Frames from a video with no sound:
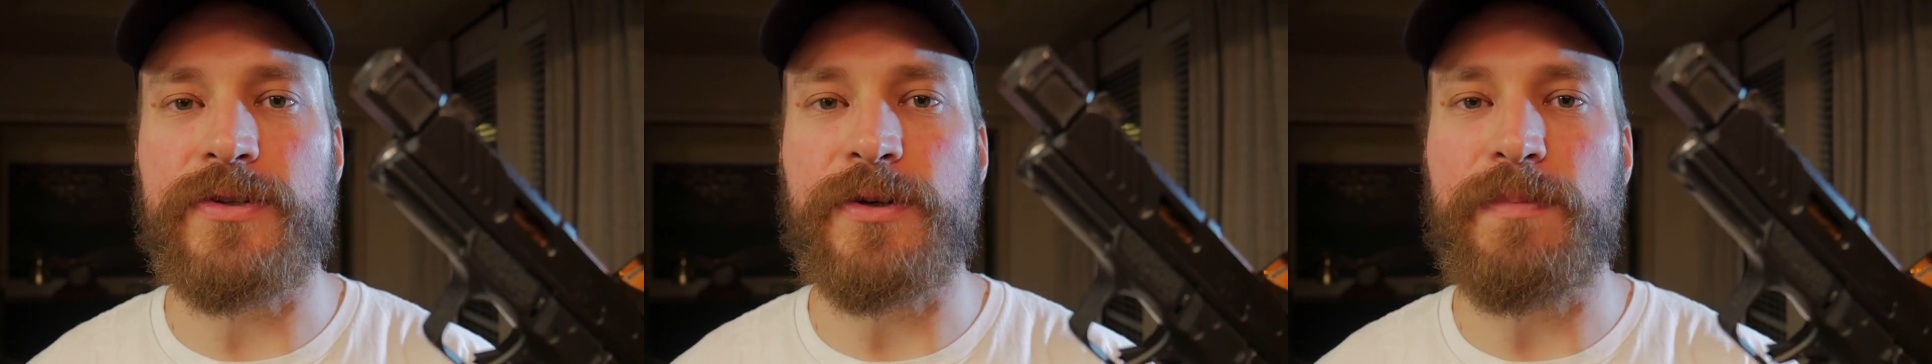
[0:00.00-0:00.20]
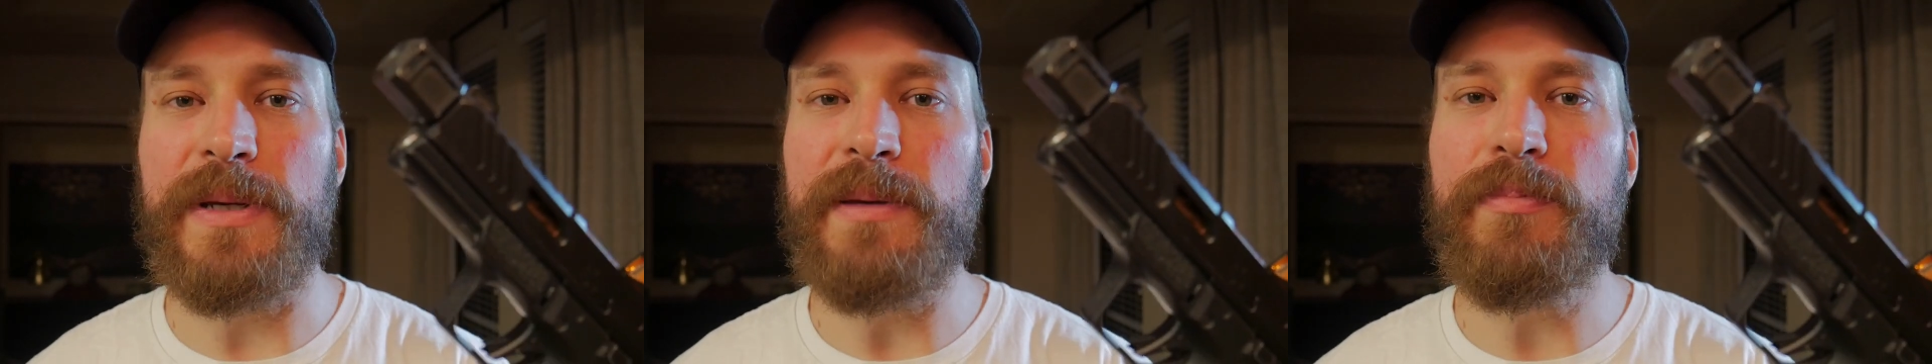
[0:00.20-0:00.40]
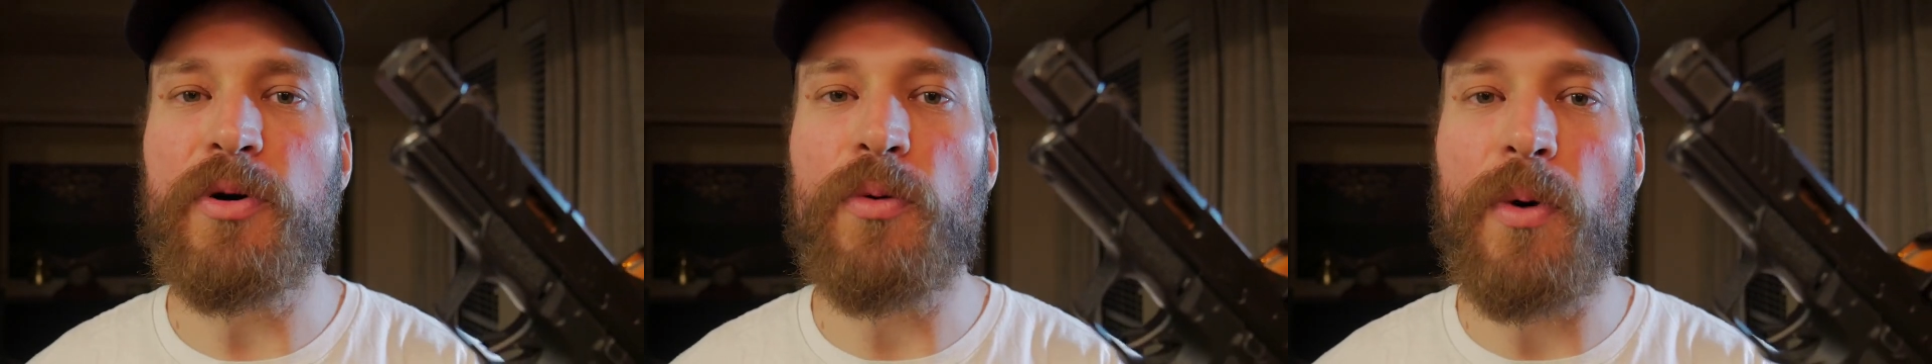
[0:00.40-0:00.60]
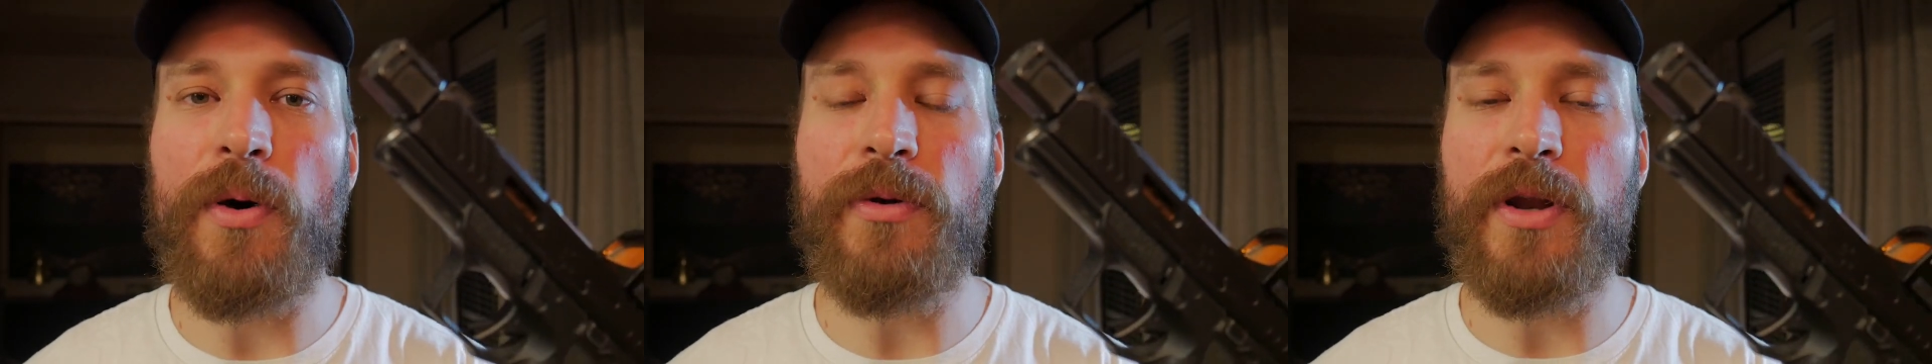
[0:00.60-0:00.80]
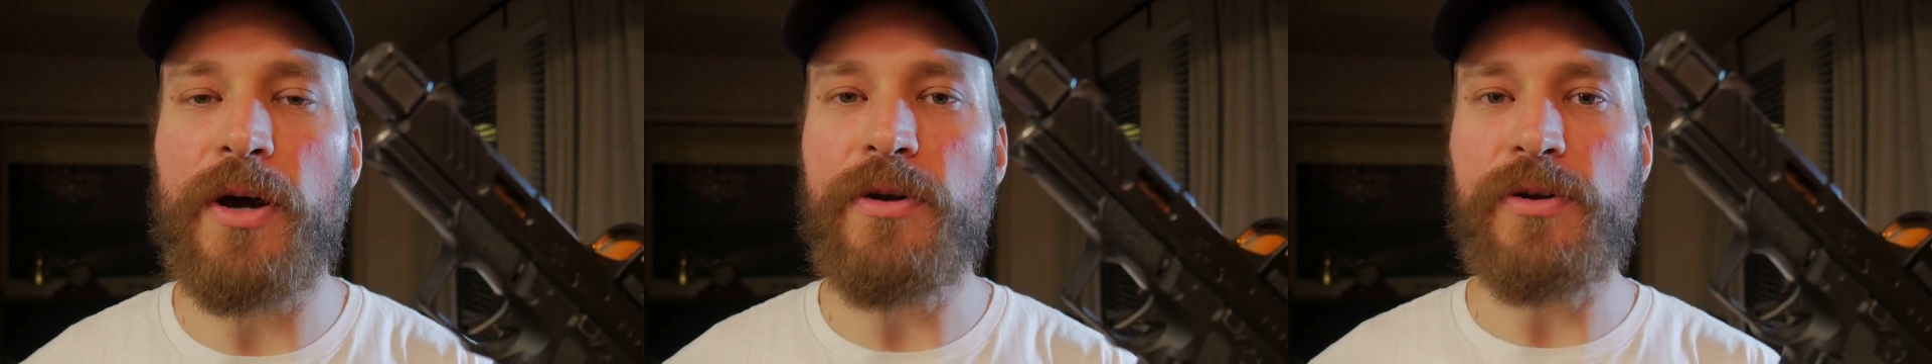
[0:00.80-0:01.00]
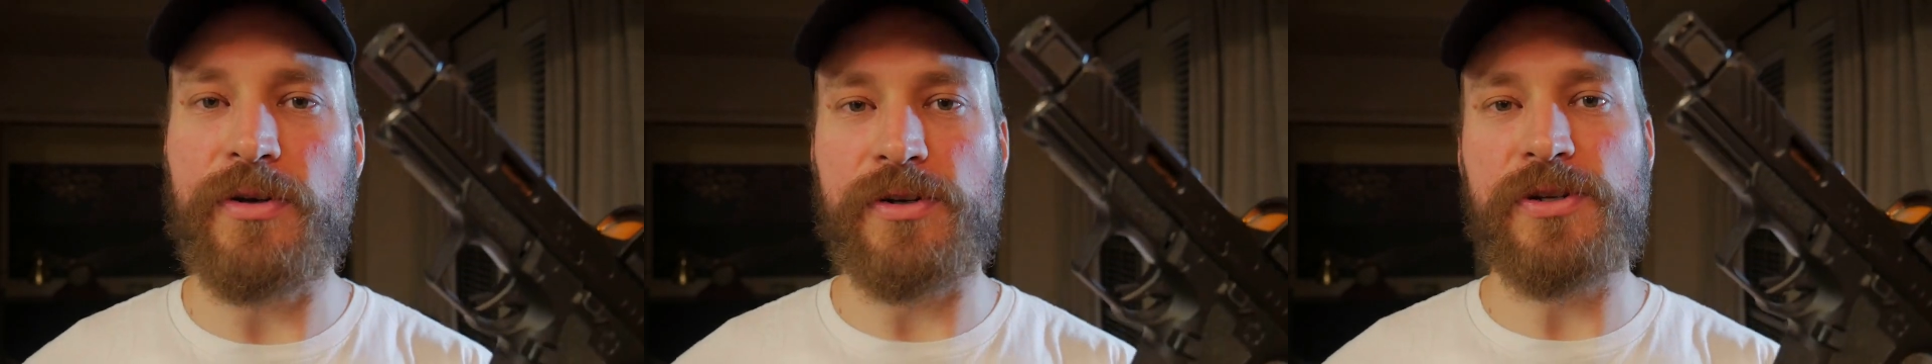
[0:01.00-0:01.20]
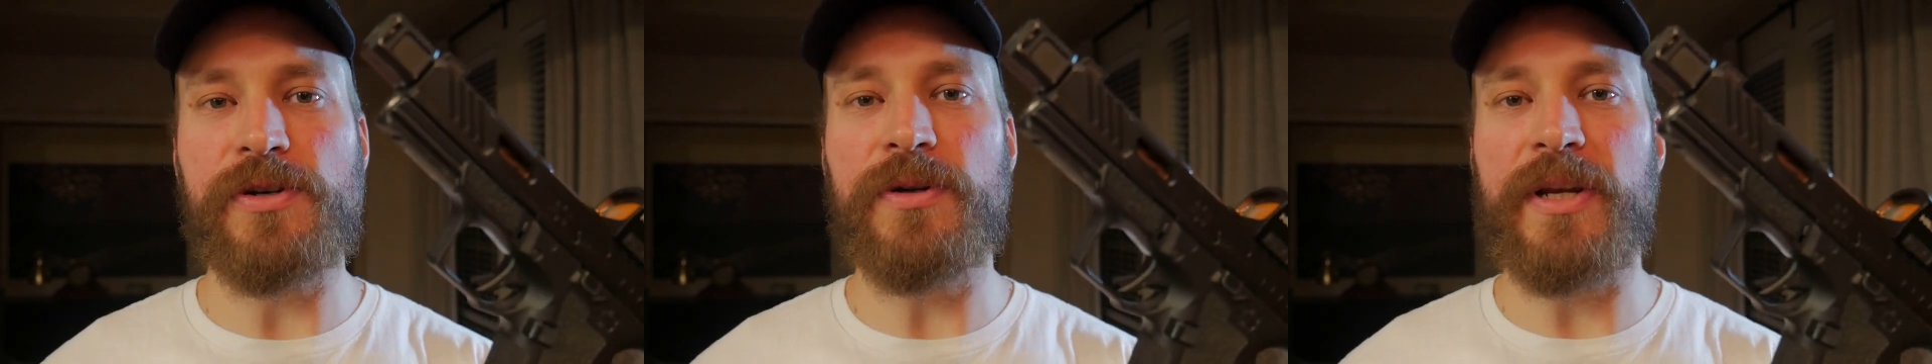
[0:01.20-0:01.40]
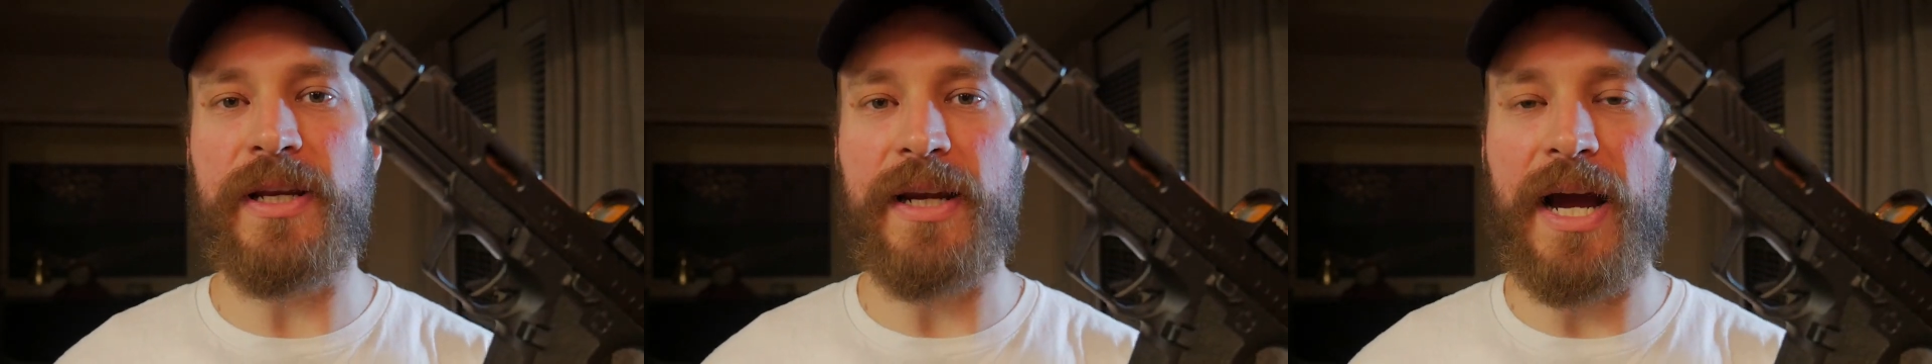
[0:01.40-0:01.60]
so people won't know you're
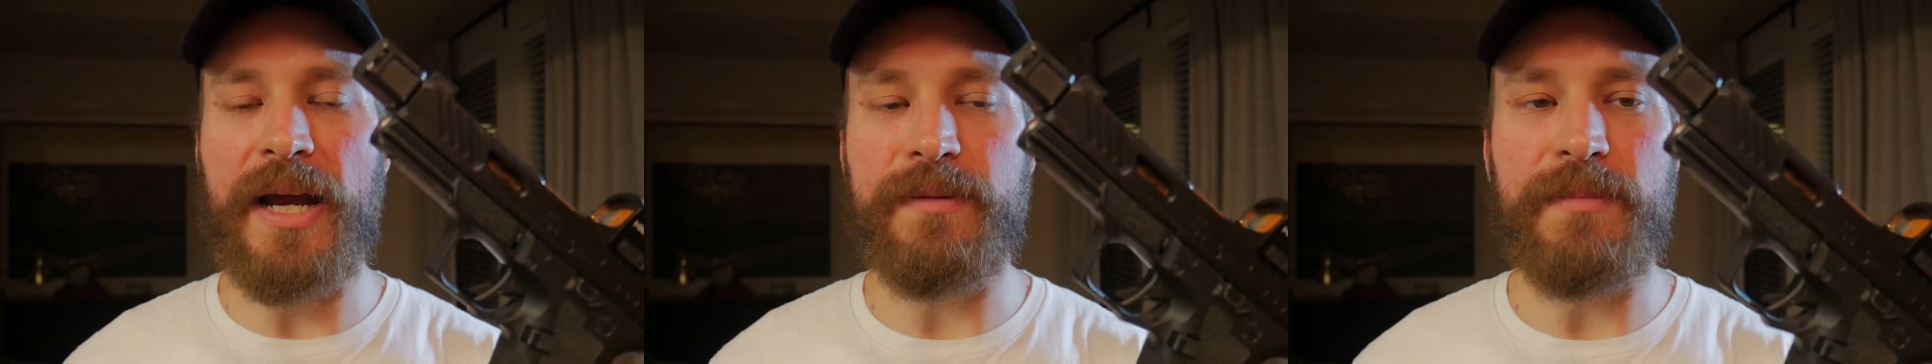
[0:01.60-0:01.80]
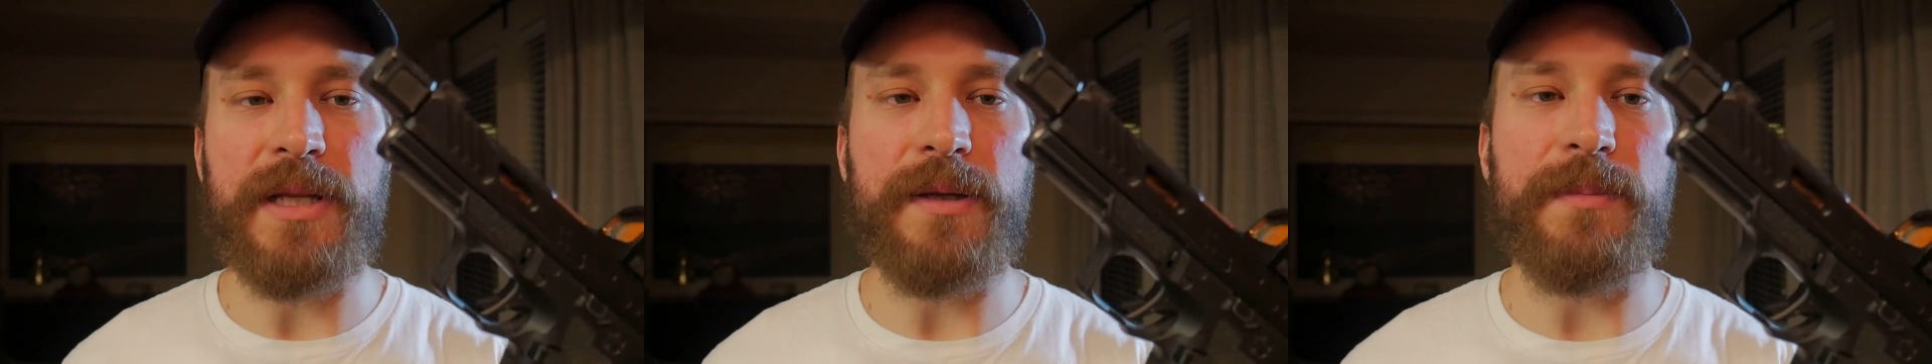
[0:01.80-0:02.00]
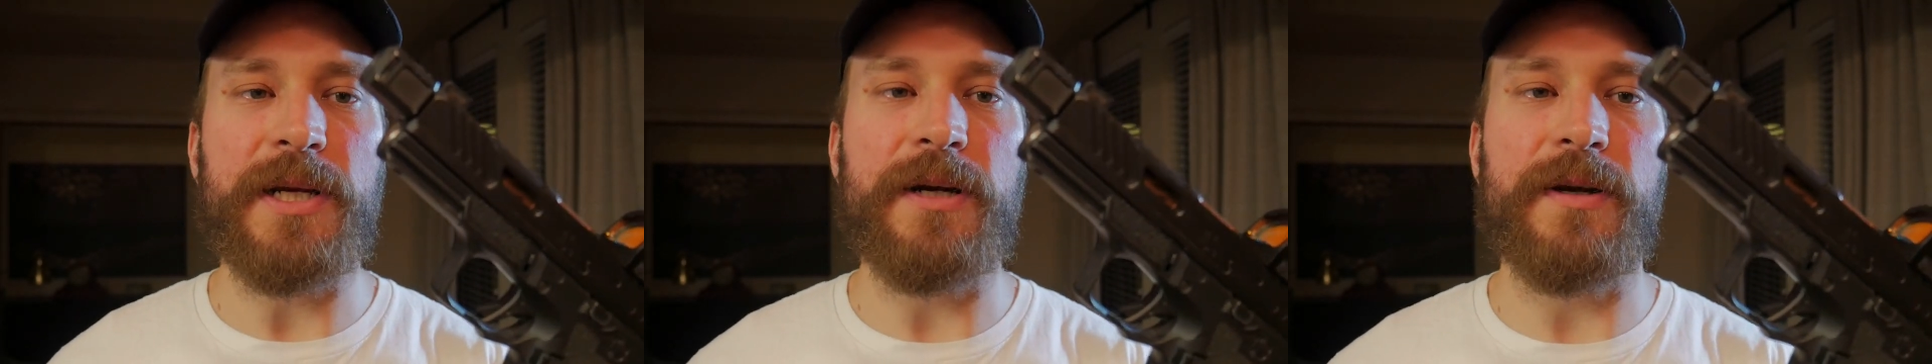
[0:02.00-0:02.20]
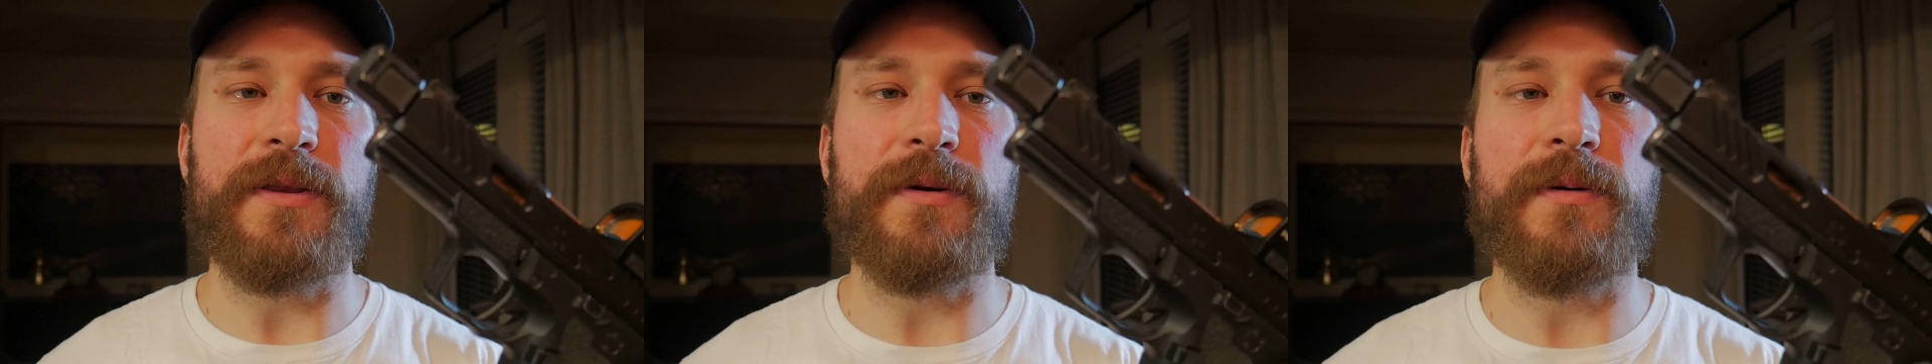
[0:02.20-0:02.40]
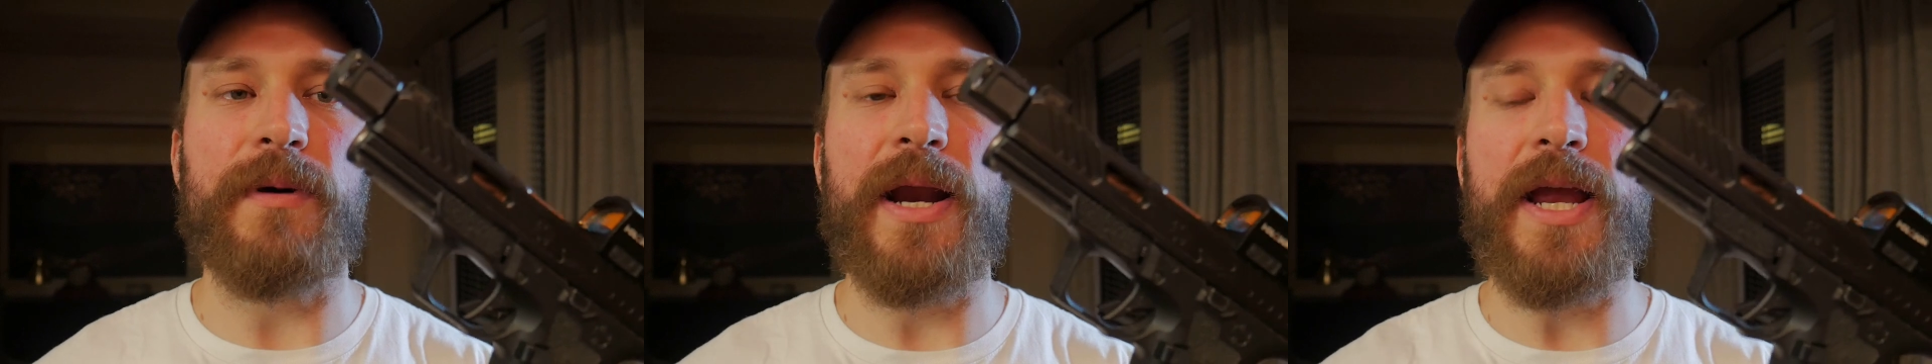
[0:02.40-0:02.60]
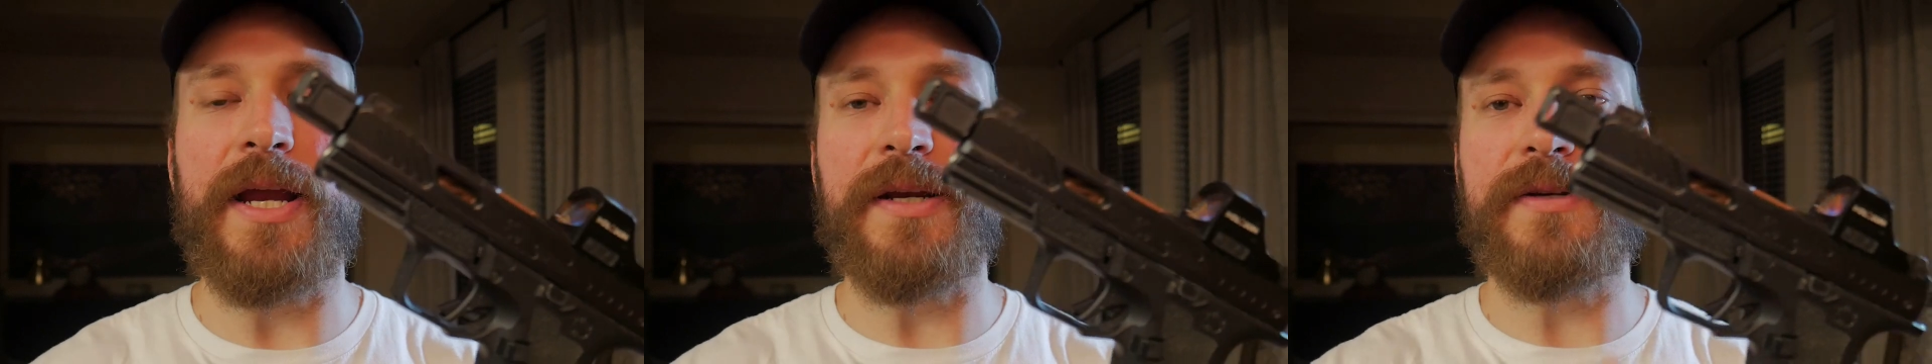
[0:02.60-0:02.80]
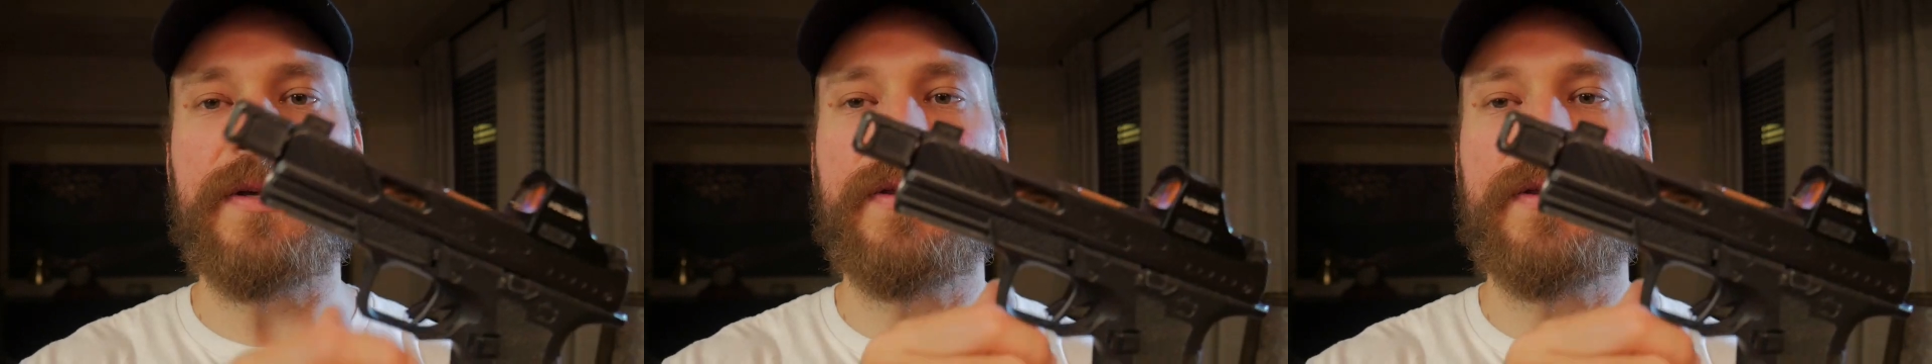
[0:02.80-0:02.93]
shooting 9mm at the range.